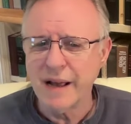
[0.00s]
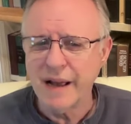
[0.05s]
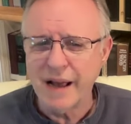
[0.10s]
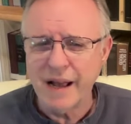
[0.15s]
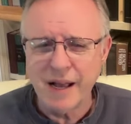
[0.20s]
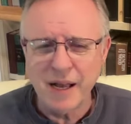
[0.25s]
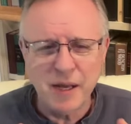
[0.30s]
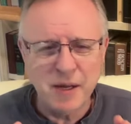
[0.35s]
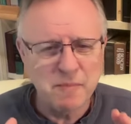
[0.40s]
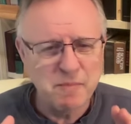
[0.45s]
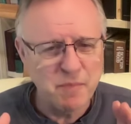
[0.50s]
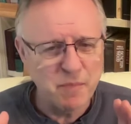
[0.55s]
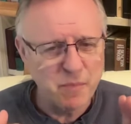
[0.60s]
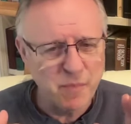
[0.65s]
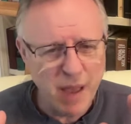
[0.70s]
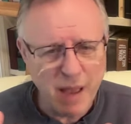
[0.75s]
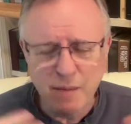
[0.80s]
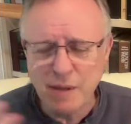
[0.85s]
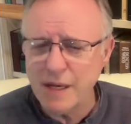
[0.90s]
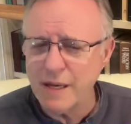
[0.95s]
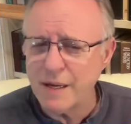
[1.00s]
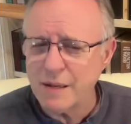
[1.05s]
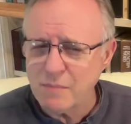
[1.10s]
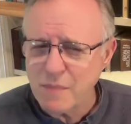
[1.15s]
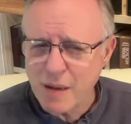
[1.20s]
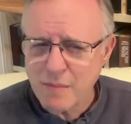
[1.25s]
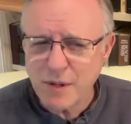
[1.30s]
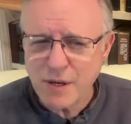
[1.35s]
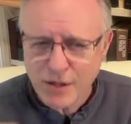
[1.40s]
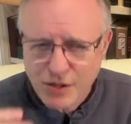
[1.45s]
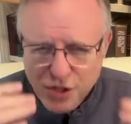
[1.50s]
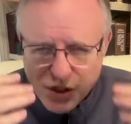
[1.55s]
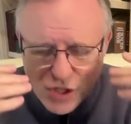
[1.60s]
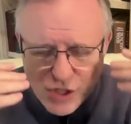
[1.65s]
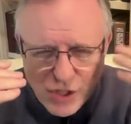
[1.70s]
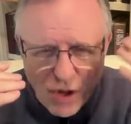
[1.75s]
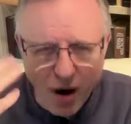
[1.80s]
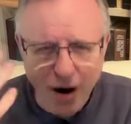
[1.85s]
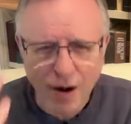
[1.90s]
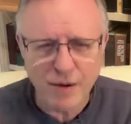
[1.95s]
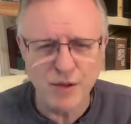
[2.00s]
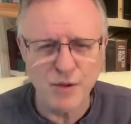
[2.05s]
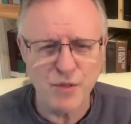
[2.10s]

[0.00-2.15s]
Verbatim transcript: Maybe it'll start